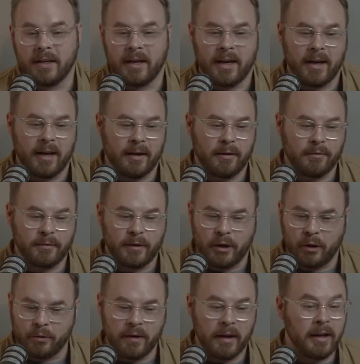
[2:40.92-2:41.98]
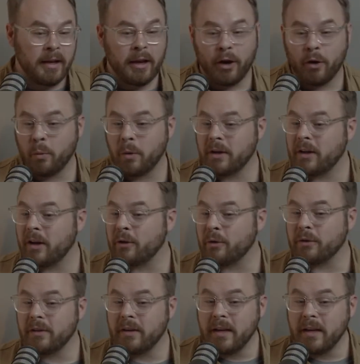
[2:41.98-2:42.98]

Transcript: uh, you know, taking care of one another's